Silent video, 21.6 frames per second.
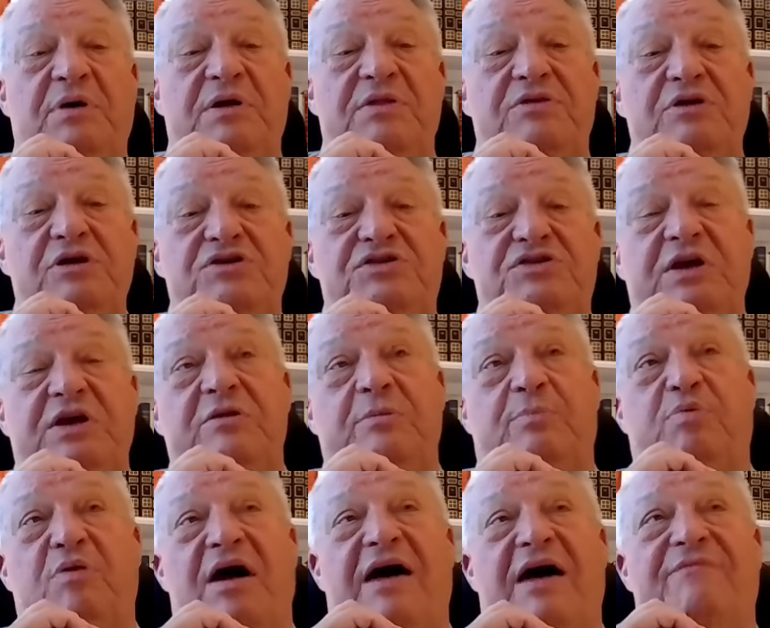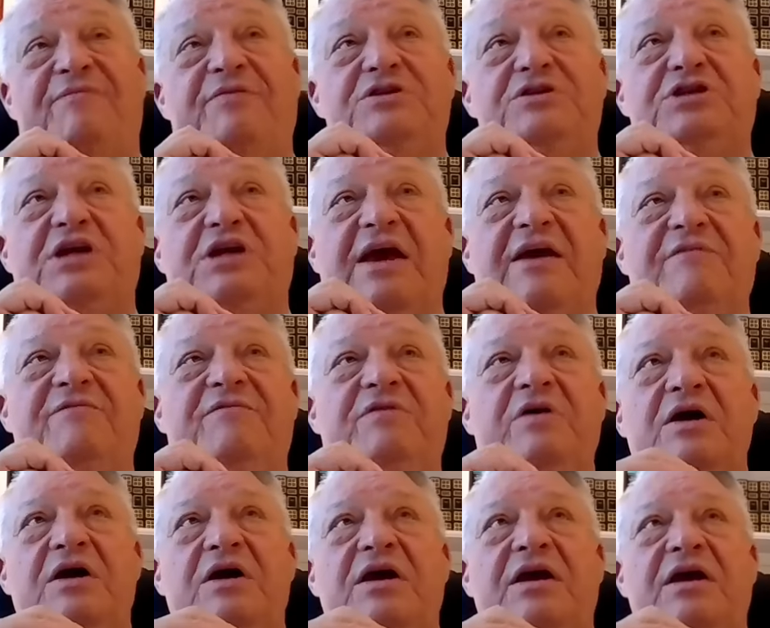but you see, the prophets
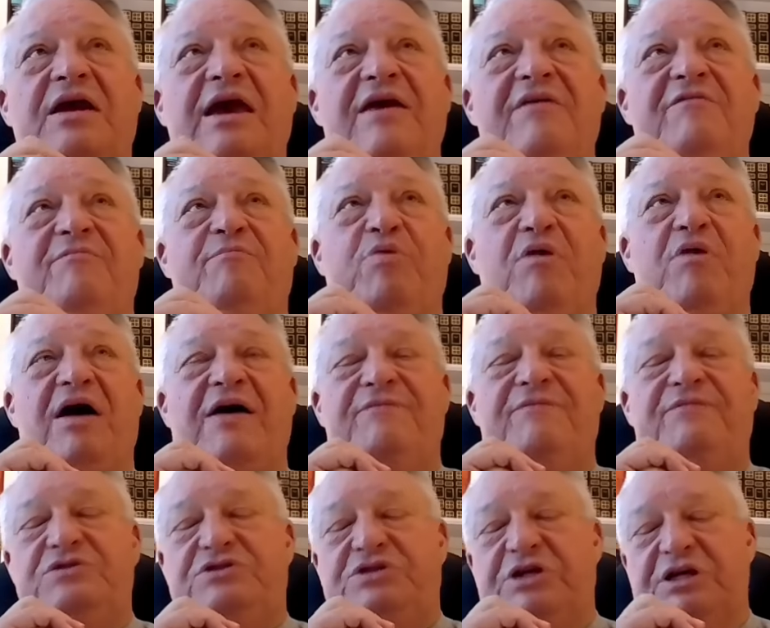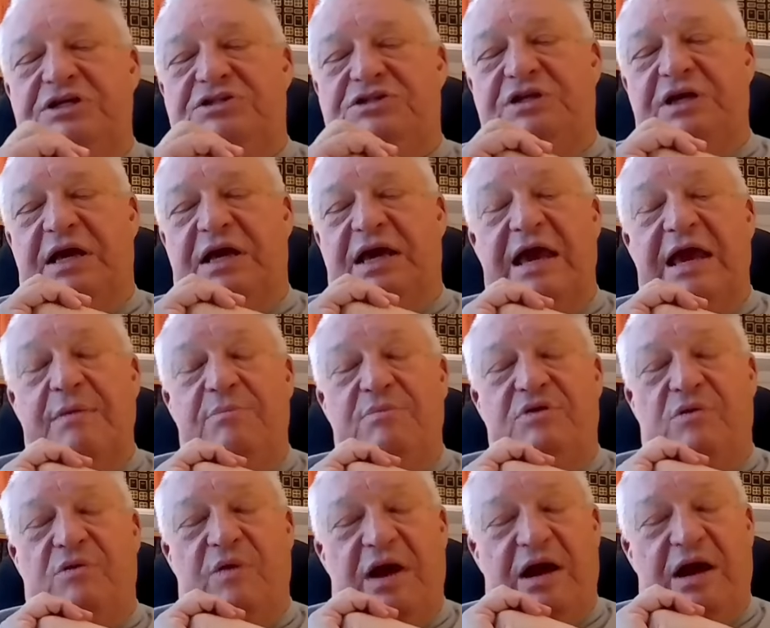gave prophecies that
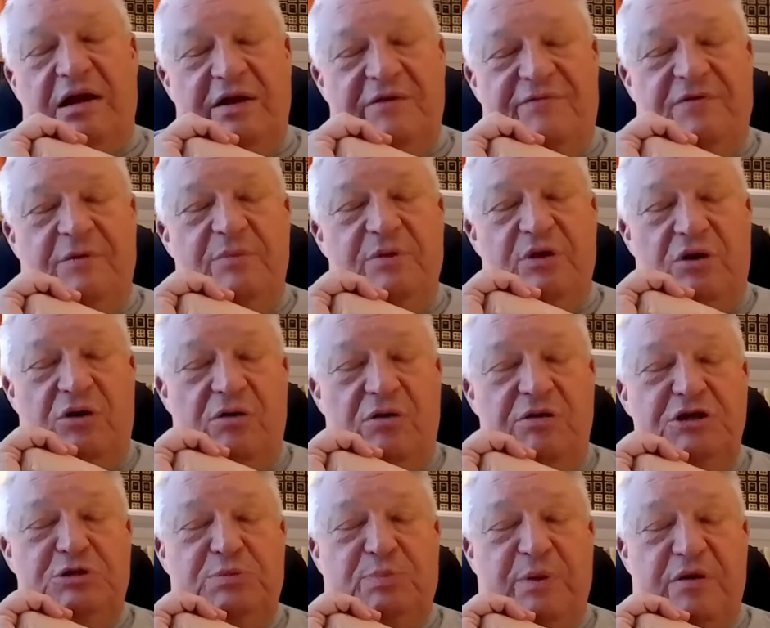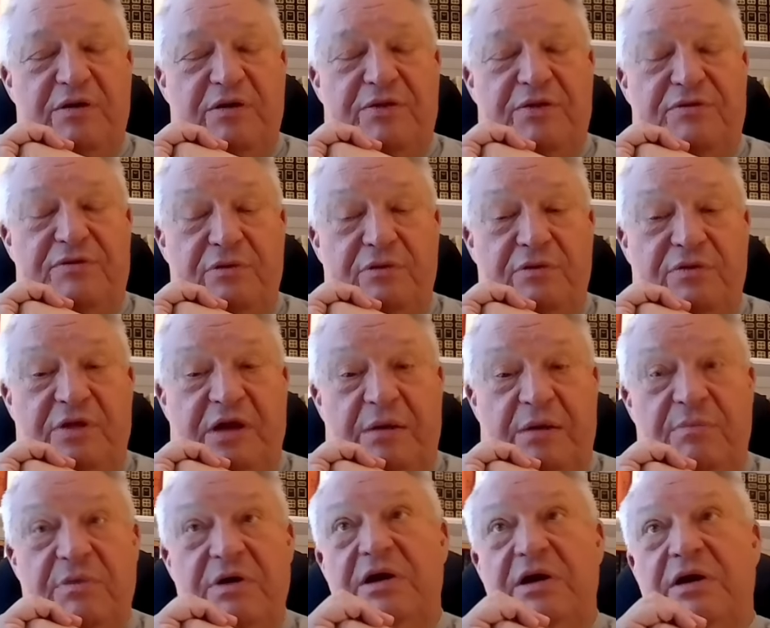came directly from the Holy Spirit through
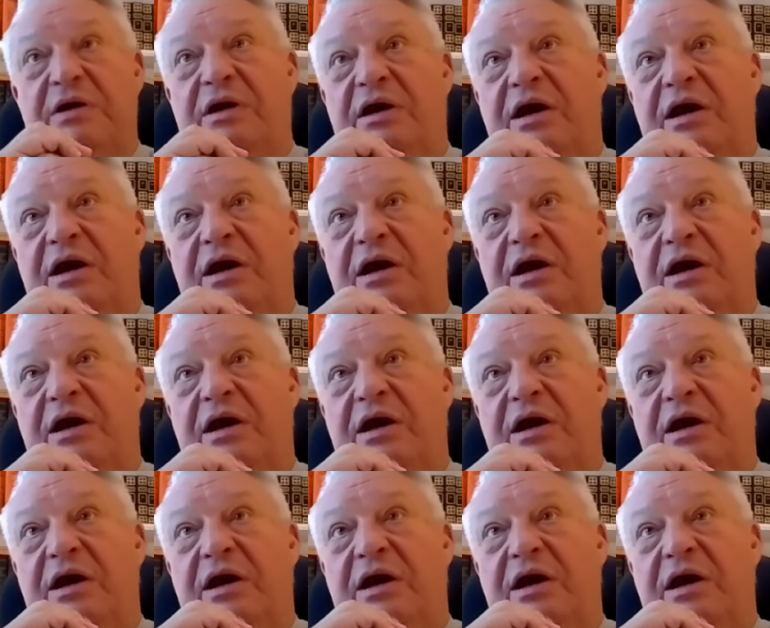them.